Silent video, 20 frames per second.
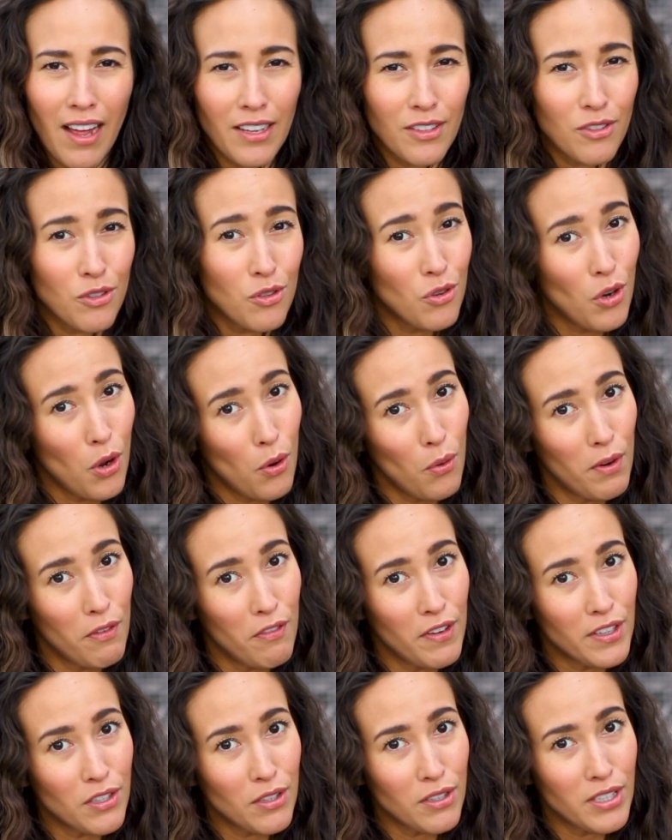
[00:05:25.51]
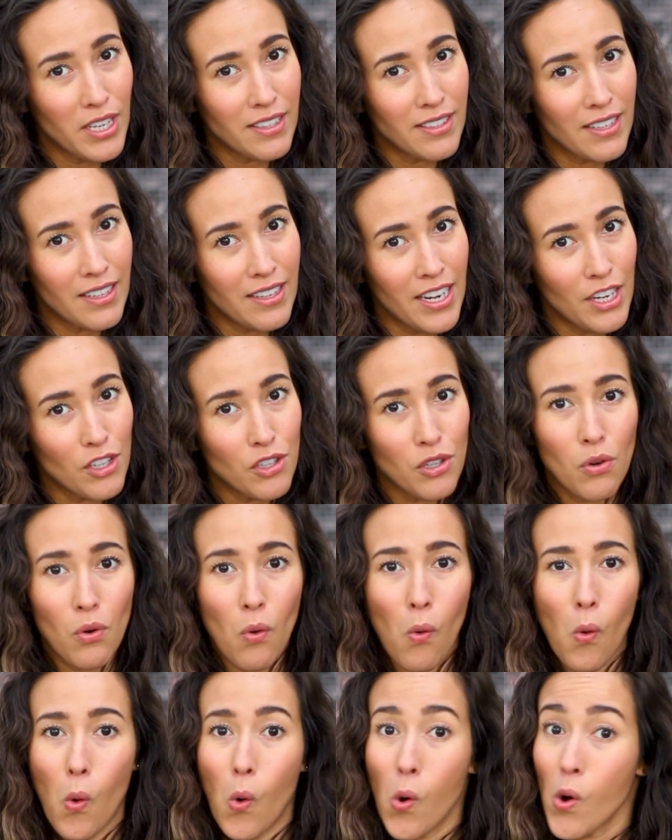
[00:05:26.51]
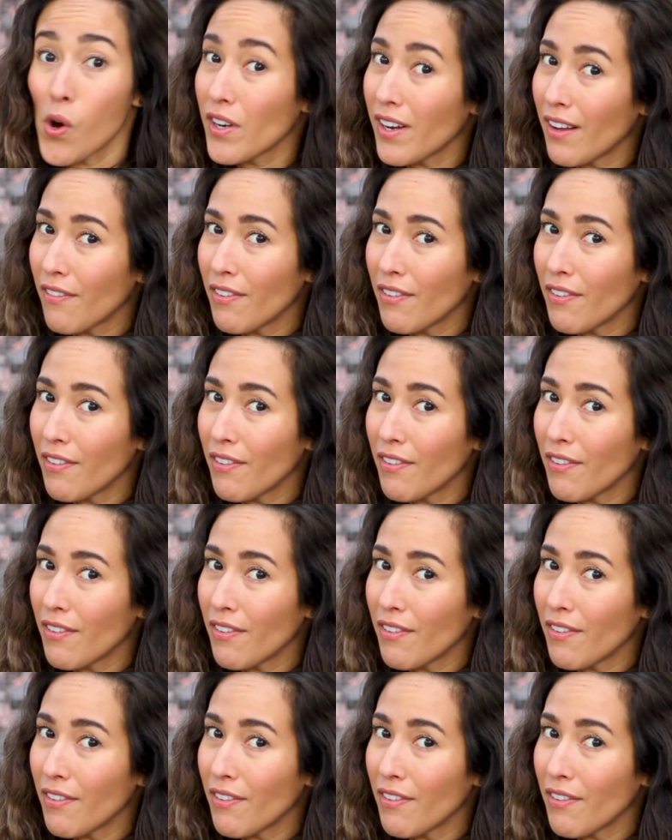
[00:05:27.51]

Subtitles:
has no official designation or